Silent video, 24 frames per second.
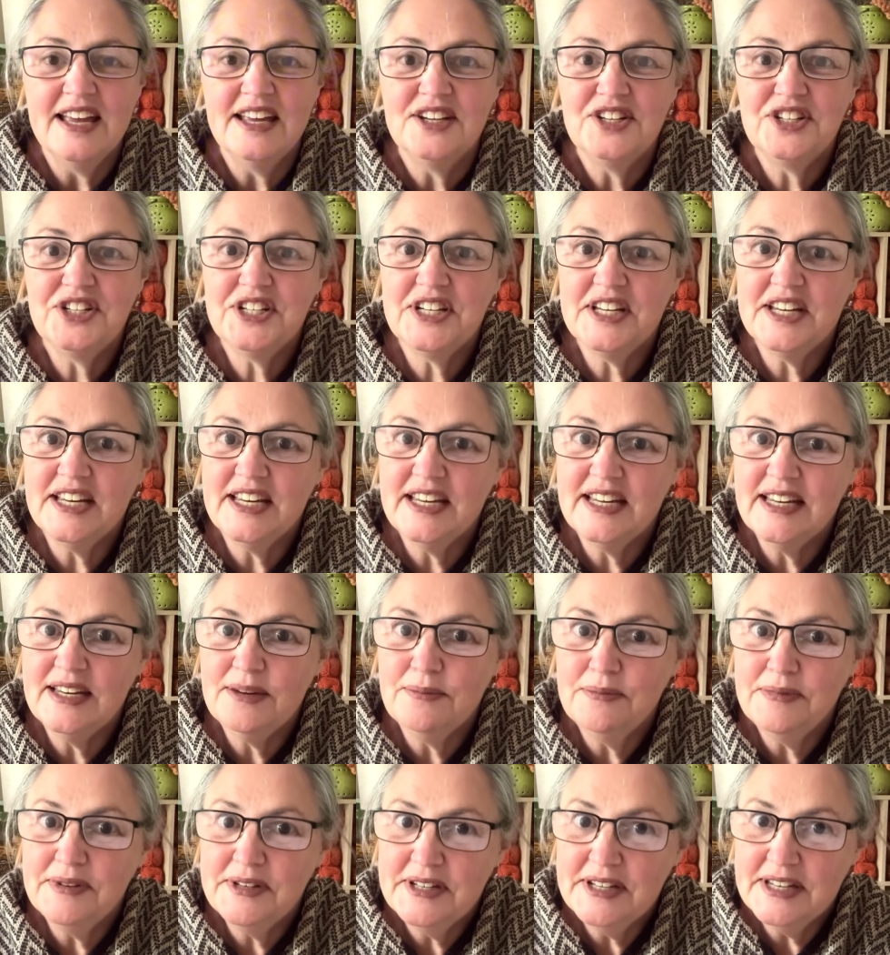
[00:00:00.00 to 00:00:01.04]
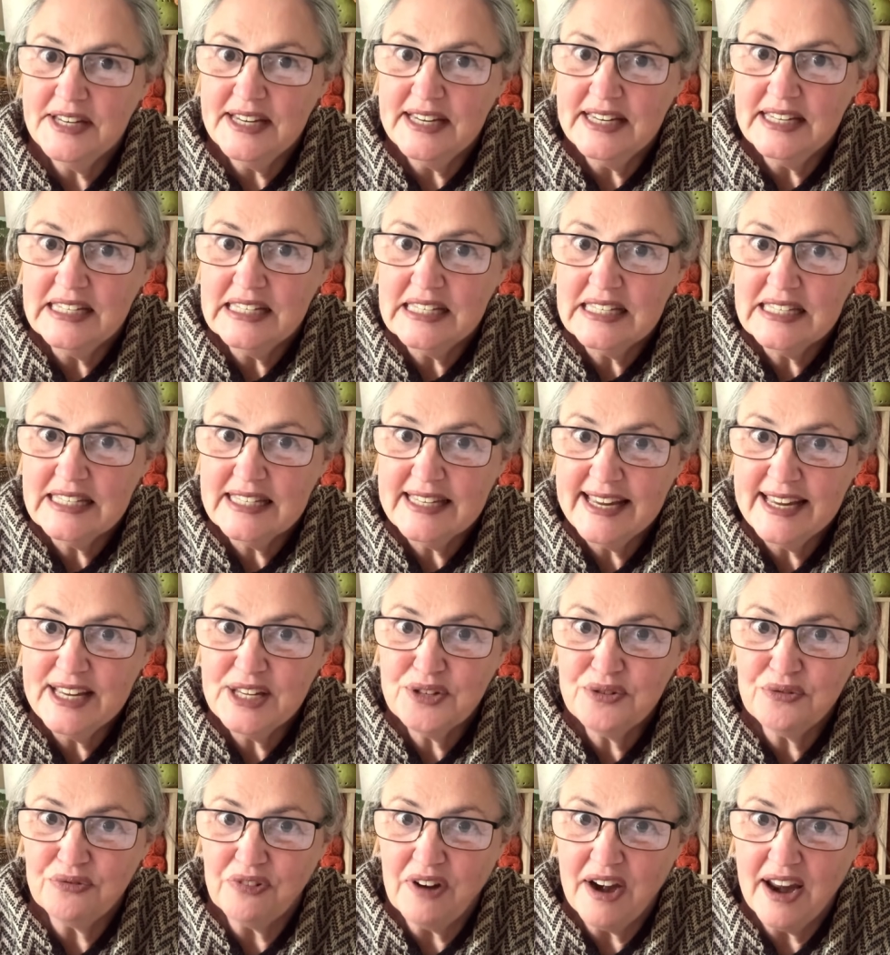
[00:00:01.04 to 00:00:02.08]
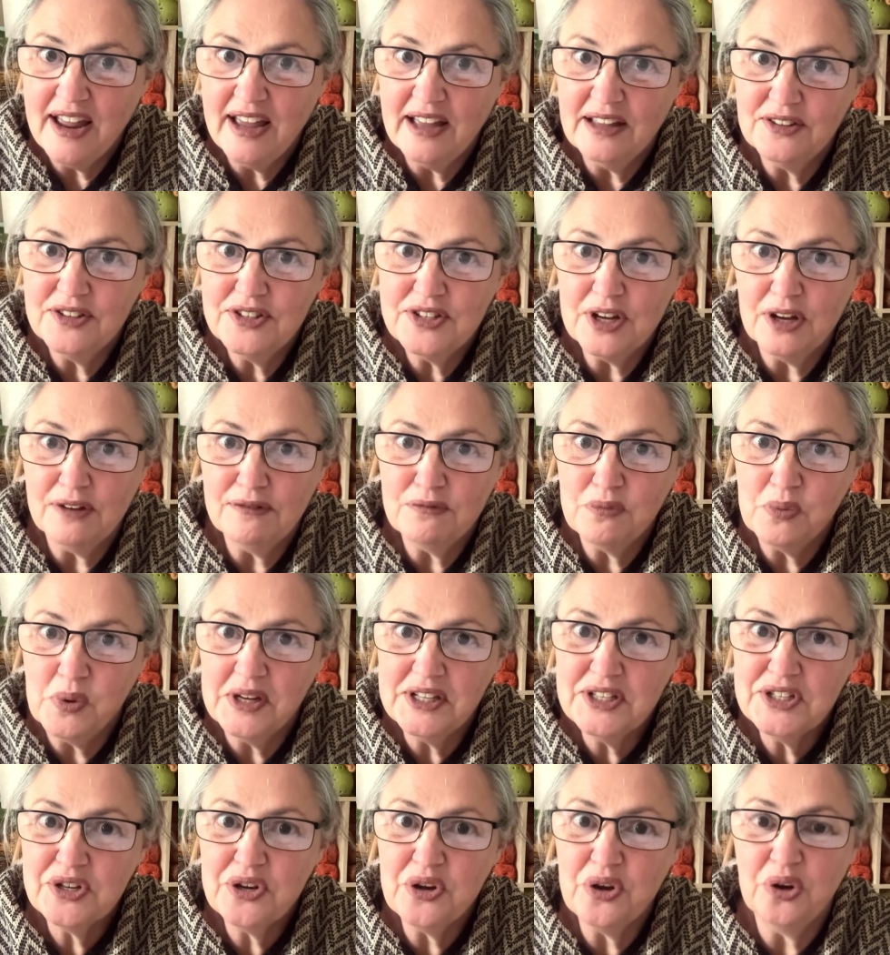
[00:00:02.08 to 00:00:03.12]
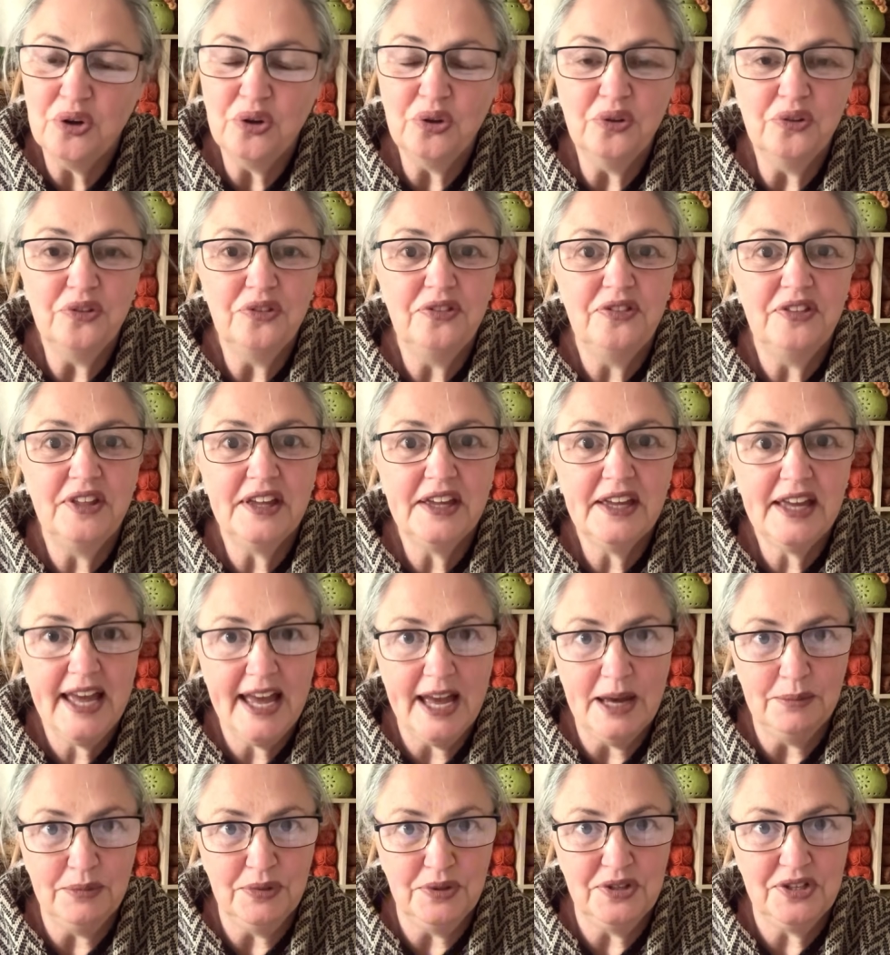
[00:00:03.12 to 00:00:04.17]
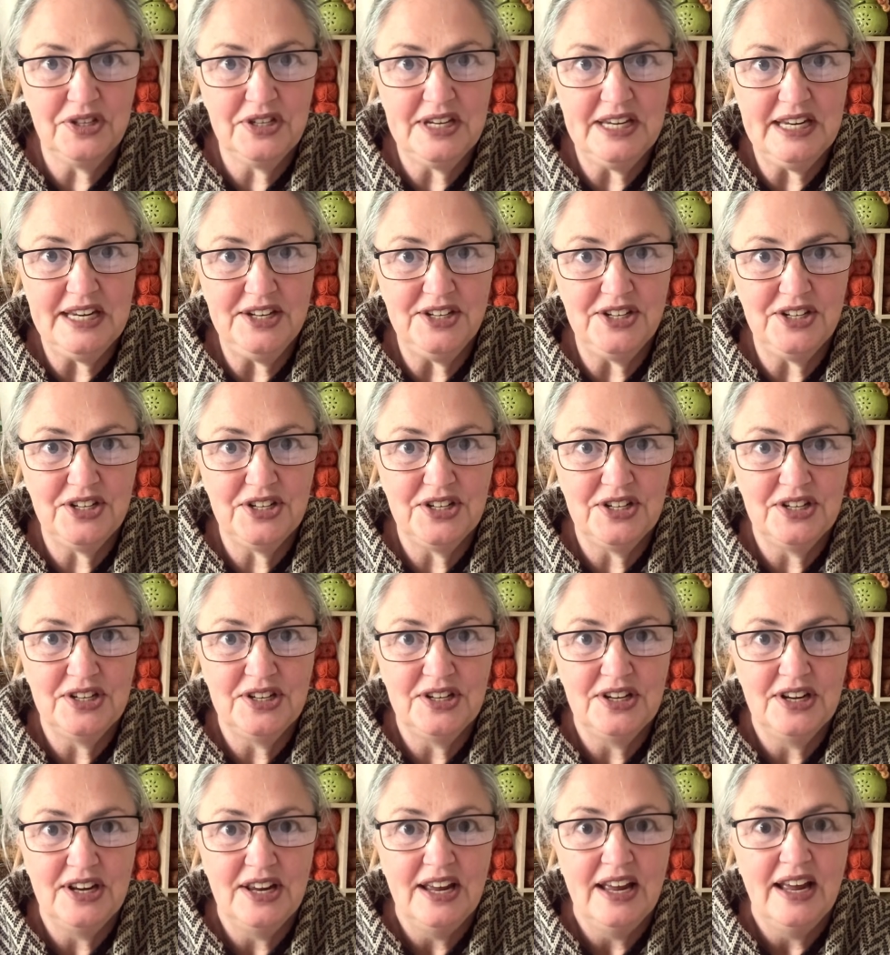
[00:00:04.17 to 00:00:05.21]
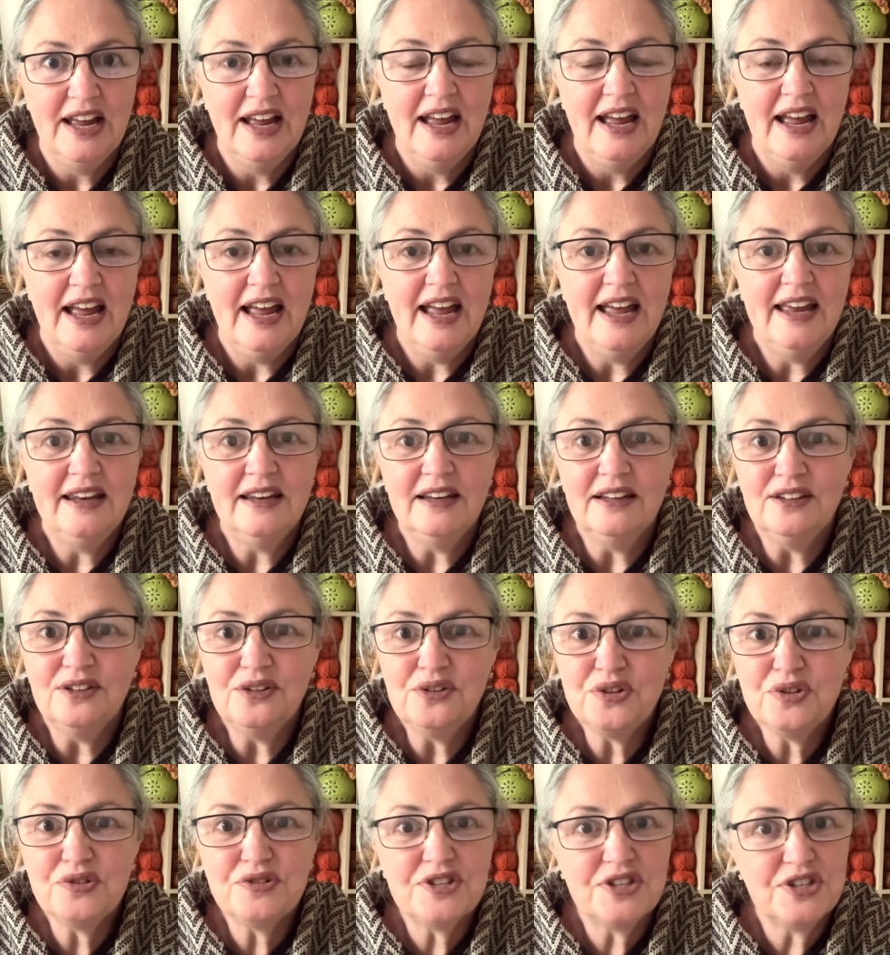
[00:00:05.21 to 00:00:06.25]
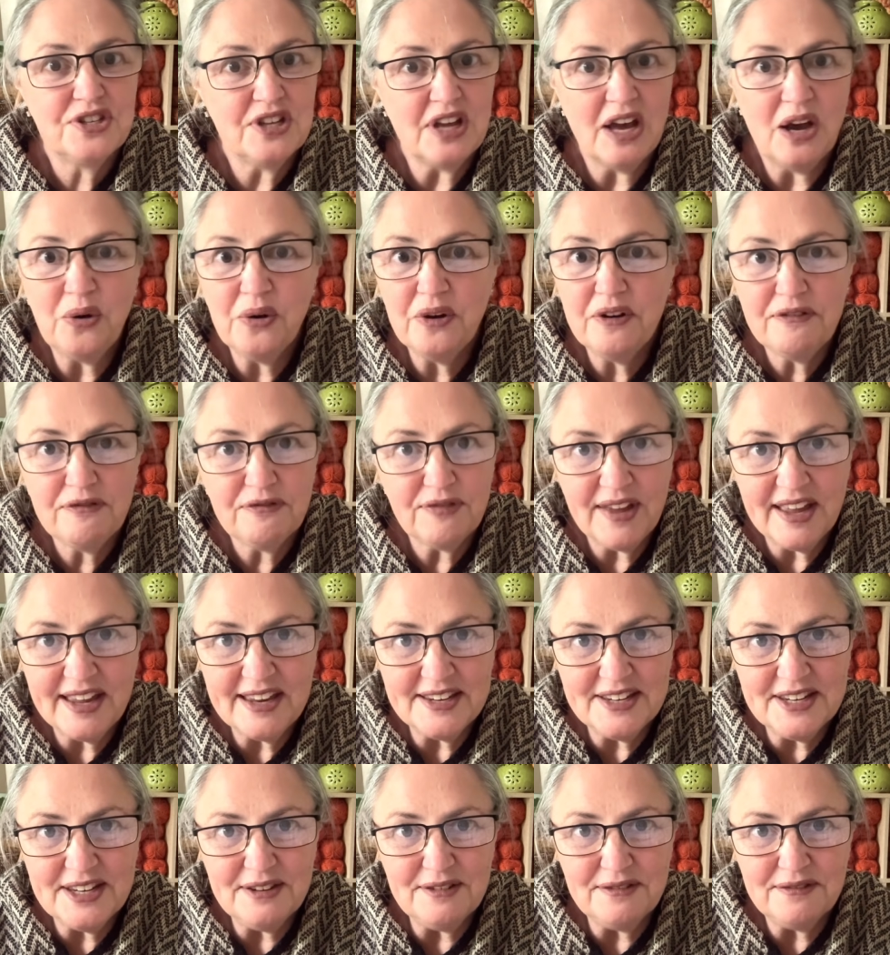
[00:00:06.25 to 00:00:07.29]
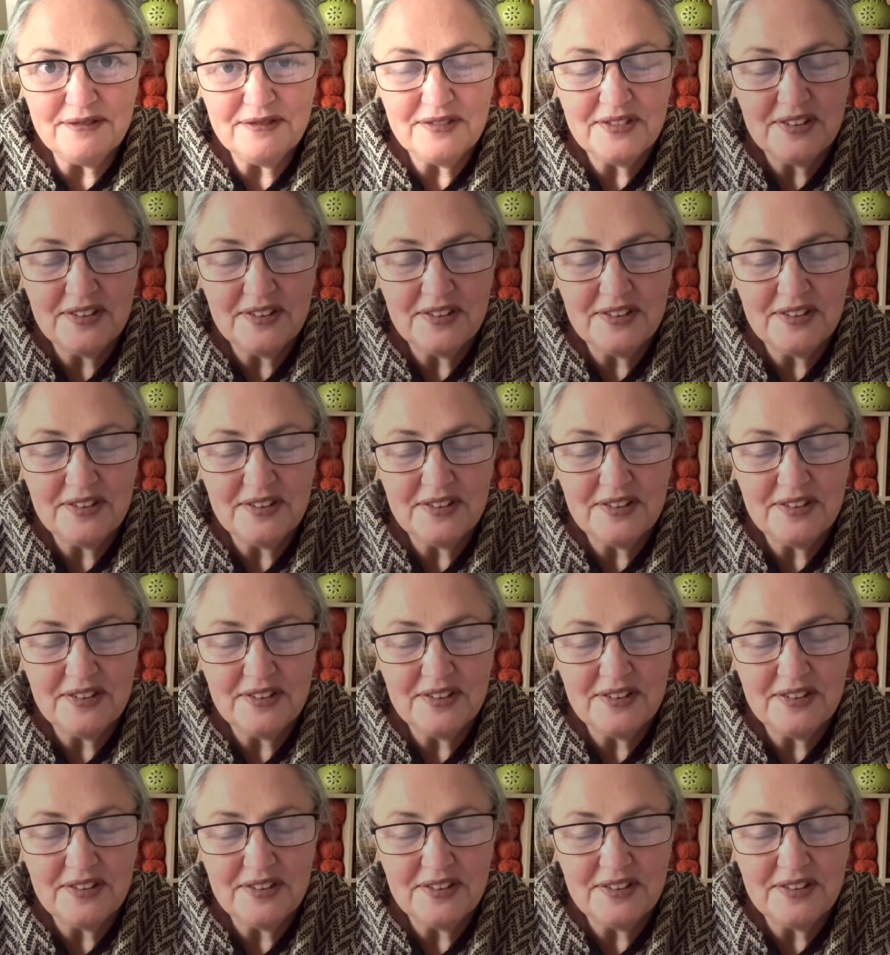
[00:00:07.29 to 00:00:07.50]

She did 6 rounds of what's called the camel stitch, and it looks so effective.